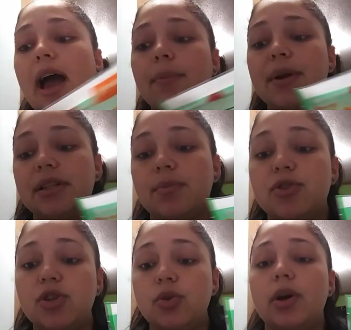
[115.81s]
I picked
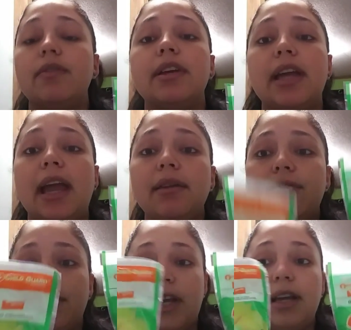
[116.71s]
up two of the Gain
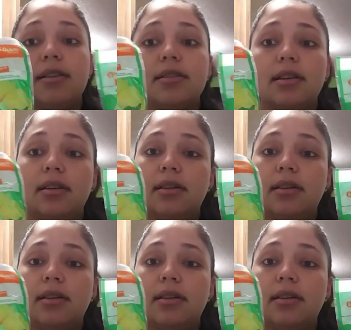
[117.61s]
Flings.